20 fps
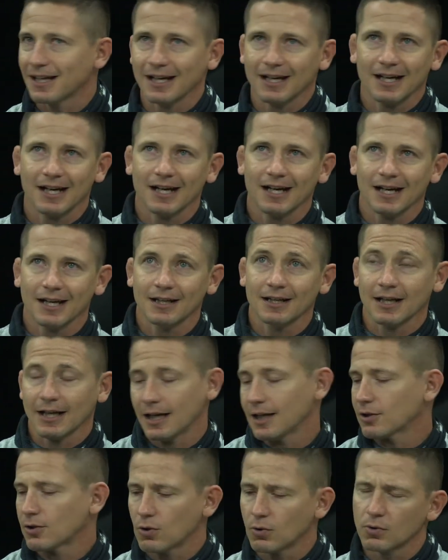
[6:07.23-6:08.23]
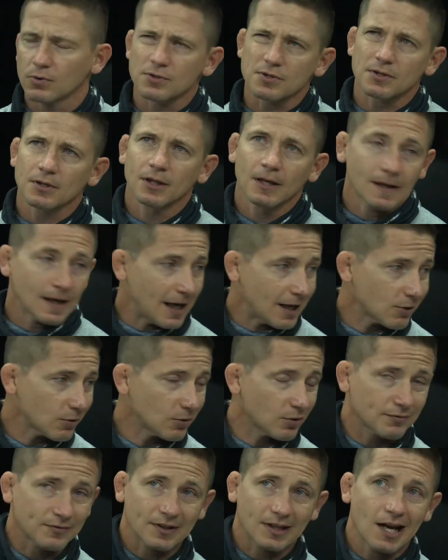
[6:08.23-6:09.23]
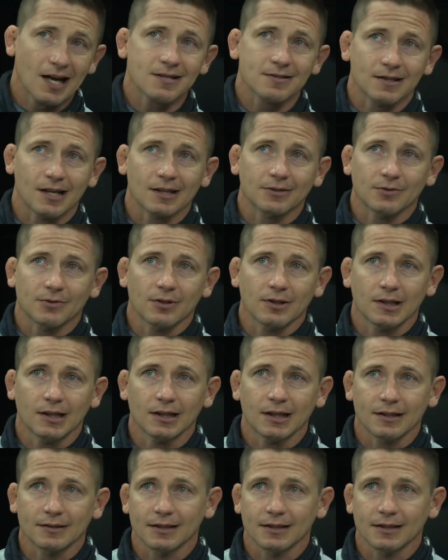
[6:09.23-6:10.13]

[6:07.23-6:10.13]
And of course, I don't know if the guys liked it or not.